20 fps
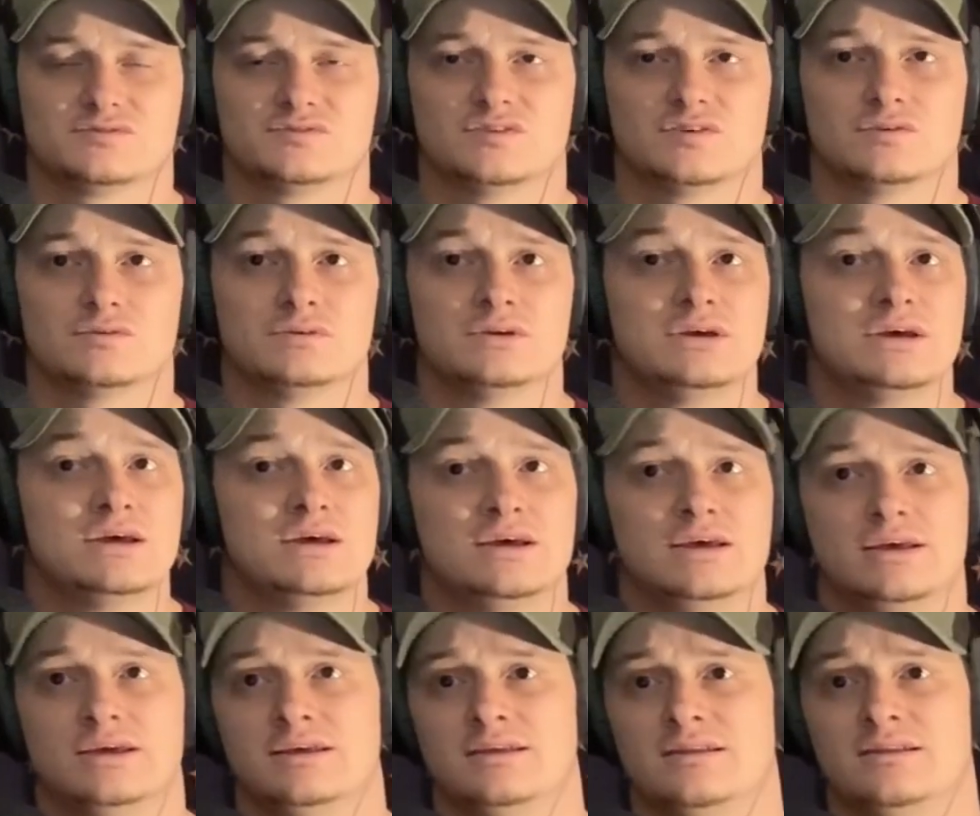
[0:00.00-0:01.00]
So
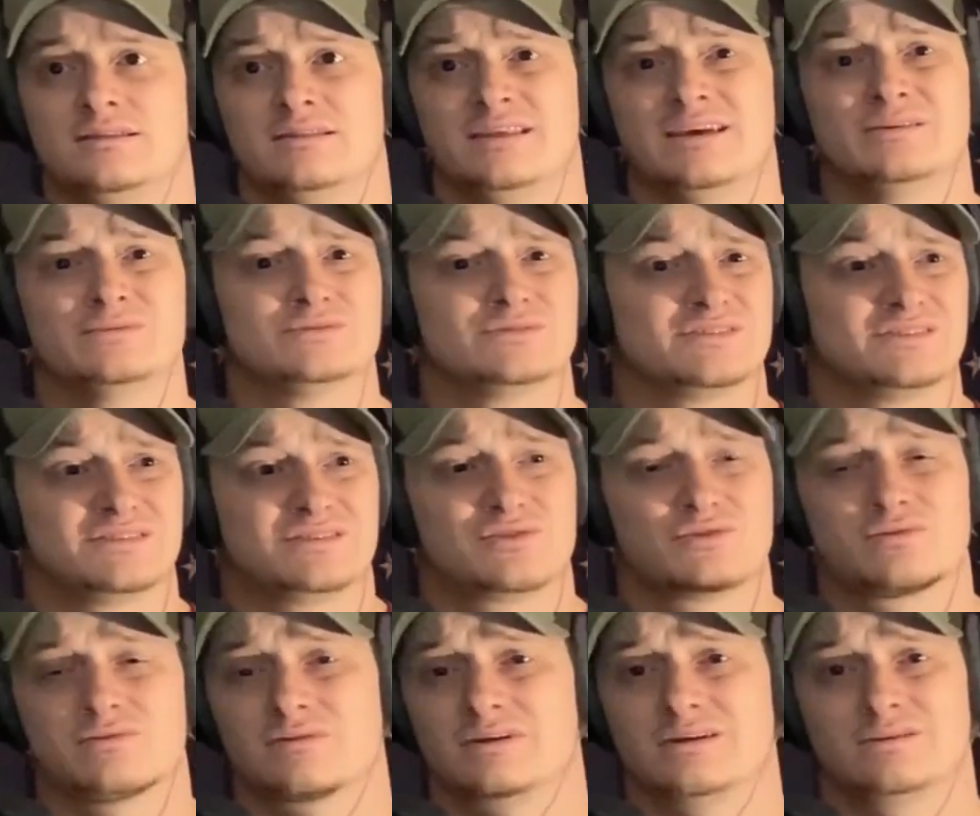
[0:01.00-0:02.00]
that was
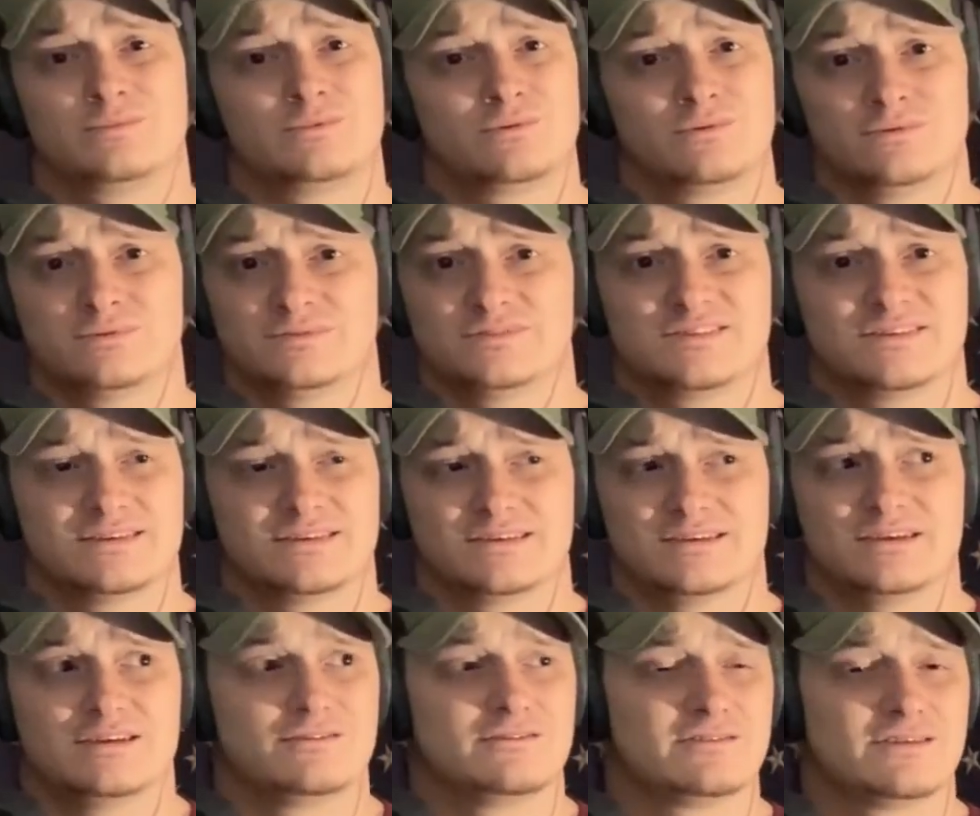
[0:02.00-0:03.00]
incredible to
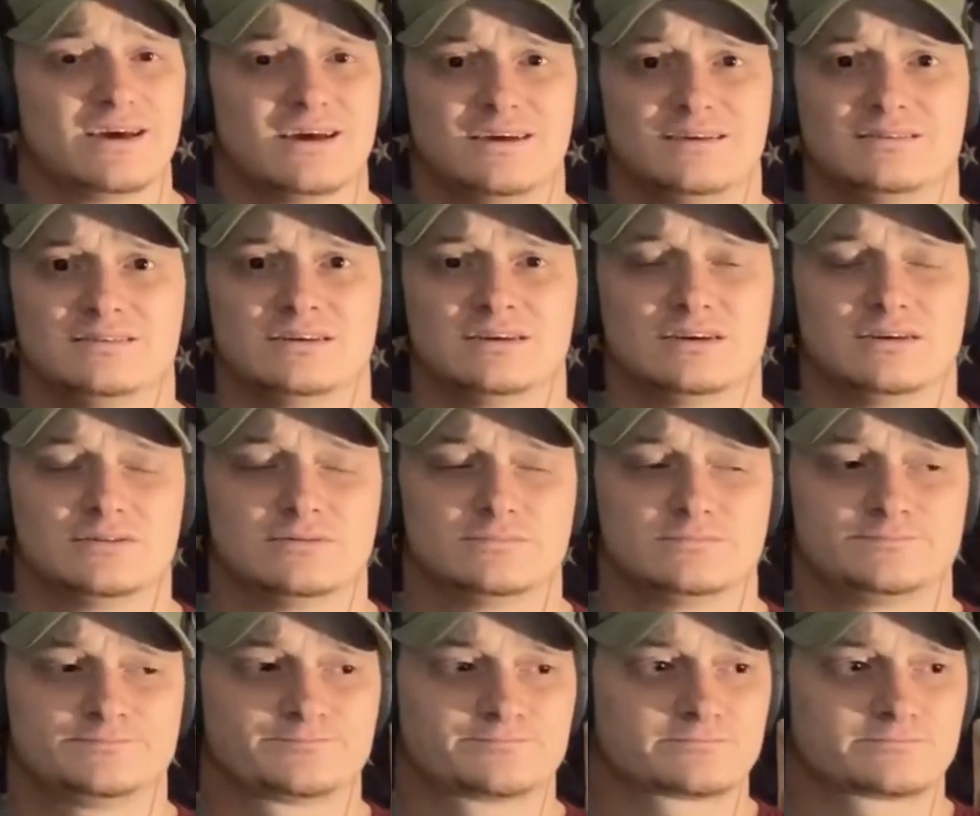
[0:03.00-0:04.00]
hear that, um,